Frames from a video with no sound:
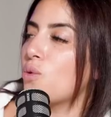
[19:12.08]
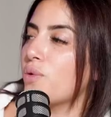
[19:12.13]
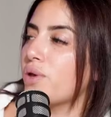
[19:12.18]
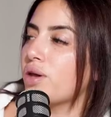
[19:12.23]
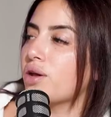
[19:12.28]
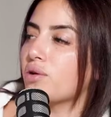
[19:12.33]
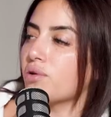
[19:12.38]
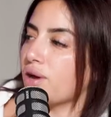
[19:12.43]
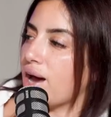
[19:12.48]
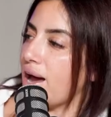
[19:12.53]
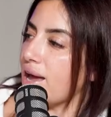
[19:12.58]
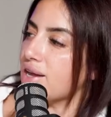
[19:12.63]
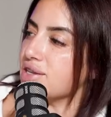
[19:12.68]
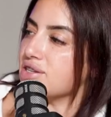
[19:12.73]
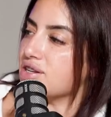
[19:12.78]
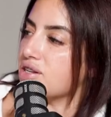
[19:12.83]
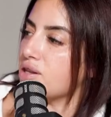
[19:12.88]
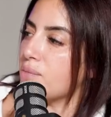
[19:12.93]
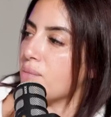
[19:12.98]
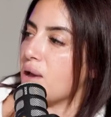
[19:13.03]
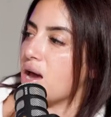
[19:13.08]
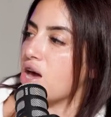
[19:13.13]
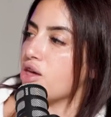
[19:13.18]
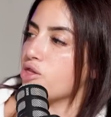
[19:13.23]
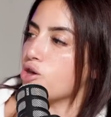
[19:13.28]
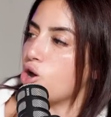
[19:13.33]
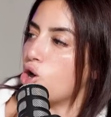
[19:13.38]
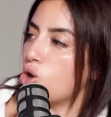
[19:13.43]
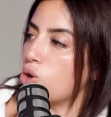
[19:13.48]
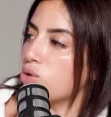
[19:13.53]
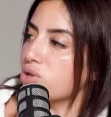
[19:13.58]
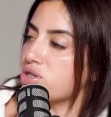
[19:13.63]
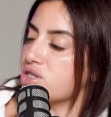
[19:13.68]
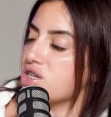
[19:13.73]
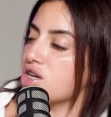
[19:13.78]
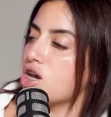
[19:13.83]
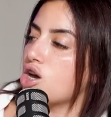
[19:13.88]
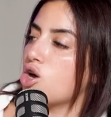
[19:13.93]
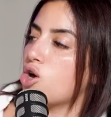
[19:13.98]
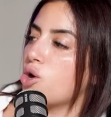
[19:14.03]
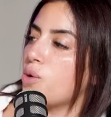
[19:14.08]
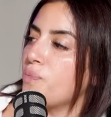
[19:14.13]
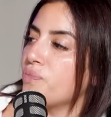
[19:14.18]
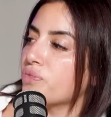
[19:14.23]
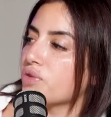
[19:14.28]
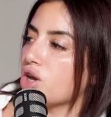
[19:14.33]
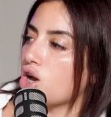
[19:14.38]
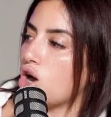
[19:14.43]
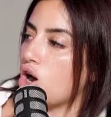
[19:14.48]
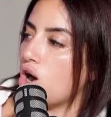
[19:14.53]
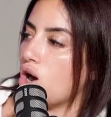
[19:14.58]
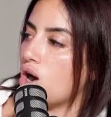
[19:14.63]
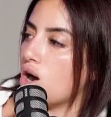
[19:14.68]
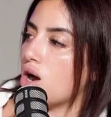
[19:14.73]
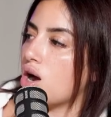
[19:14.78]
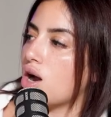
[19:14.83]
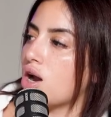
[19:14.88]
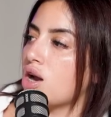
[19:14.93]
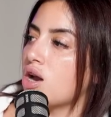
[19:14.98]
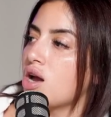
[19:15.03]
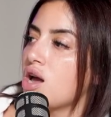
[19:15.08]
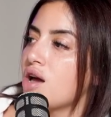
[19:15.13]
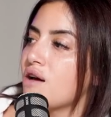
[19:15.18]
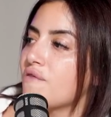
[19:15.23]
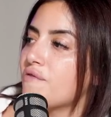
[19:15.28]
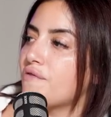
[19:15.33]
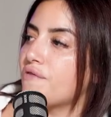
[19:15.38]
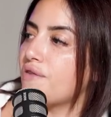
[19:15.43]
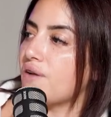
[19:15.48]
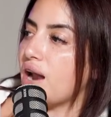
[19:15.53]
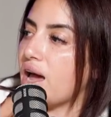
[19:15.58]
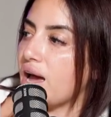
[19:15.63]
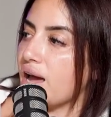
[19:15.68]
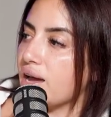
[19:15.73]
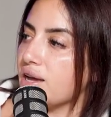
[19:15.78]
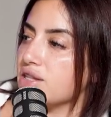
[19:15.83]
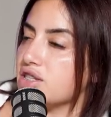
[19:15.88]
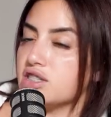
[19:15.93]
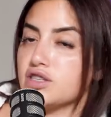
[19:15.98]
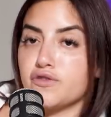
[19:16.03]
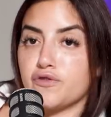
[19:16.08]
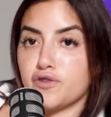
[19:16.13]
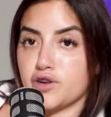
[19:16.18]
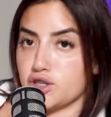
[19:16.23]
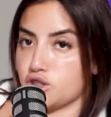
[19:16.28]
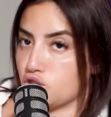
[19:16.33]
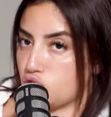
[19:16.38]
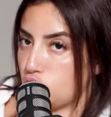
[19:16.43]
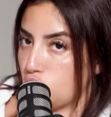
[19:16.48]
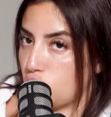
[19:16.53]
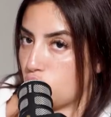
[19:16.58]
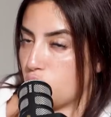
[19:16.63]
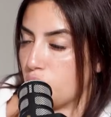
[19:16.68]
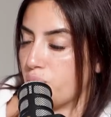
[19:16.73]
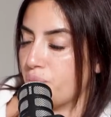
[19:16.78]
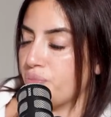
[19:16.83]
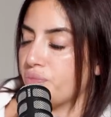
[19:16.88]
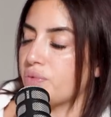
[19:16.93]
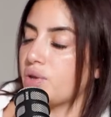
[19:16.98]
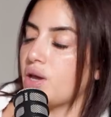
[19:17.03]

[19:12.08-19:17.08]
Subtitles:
we kind of did the math. Hotel, car, flights for 2,